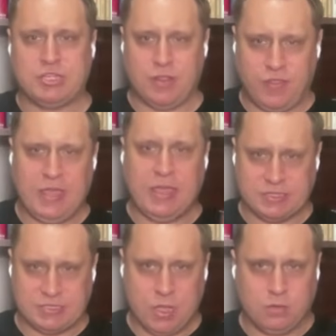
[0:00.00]
thinking
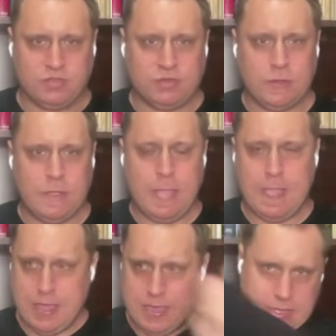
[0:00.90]
it's a ghost?
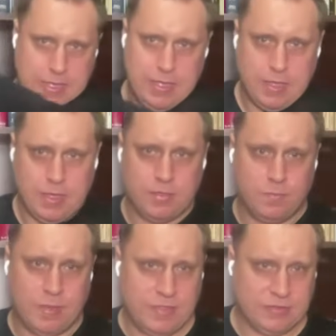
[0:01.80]
It's
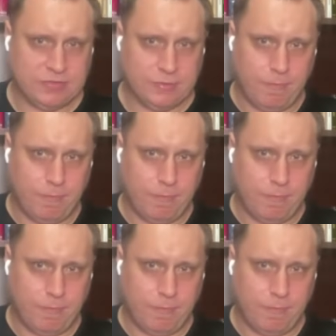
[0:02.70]
been this.